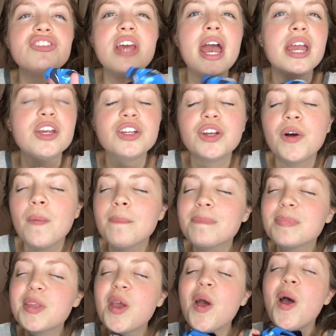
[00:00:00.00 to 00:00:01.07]
day, you know,
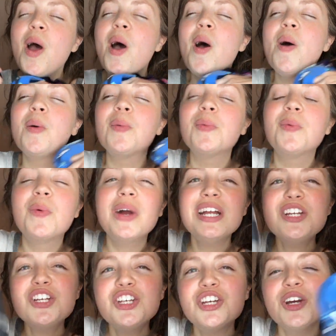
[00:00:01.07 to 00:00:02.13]

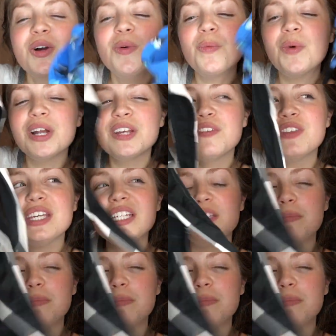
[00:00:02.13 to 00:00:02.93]
which one of these